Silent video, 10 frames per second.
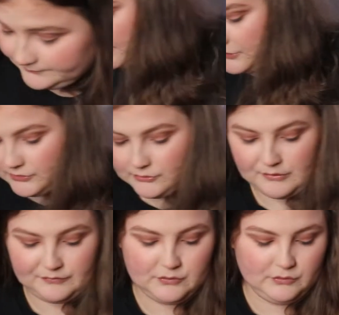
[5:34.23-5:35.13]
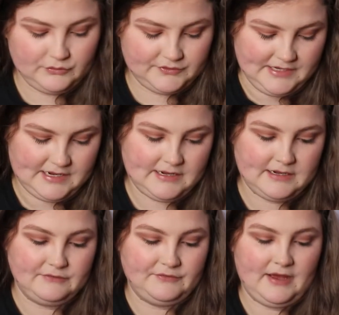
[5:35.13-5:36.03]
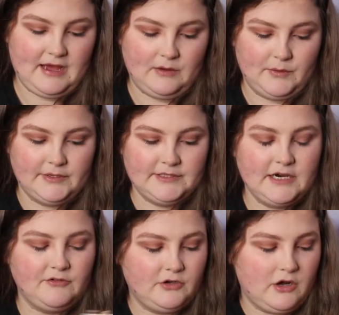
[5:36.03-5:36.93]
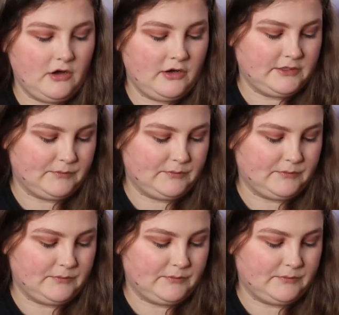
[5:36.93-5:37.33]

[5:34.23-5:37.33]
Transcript: We do, of course, have our tarot cards.